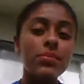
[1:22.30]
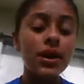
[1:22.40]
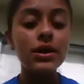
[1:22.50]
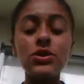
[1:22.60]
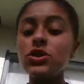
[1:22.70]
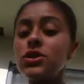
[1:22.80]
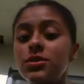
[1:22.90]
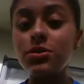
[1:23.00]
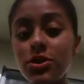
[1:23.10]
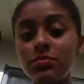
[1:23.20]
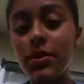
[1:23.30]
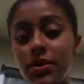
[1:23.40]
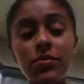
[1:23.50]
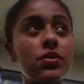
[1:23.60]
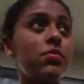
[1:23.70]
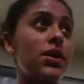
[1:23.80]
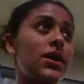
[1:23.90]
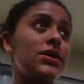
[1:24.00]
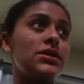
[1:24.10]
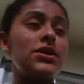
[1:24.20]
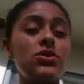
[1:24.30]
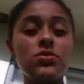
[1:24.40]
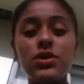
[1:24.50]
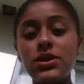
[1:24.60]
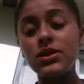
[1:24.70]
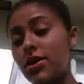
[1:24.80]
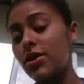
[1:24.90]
but just bear with me, guys, because I just wanted to